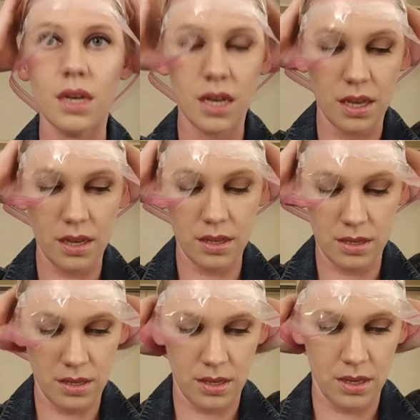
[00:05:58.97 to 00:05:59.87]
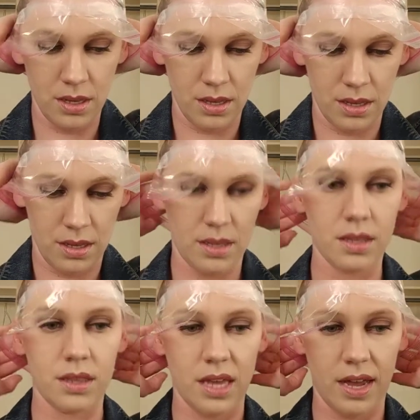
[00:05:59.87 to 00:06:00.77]
Okay.
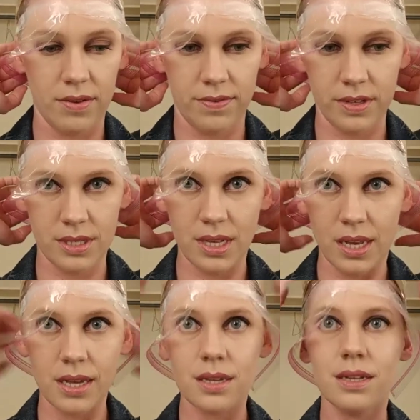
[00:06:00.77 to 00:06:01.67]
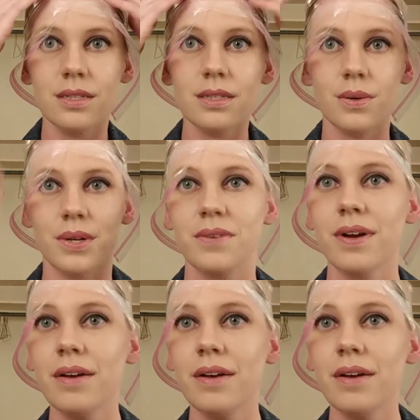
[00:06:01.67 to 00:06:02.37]
That feels like it's going over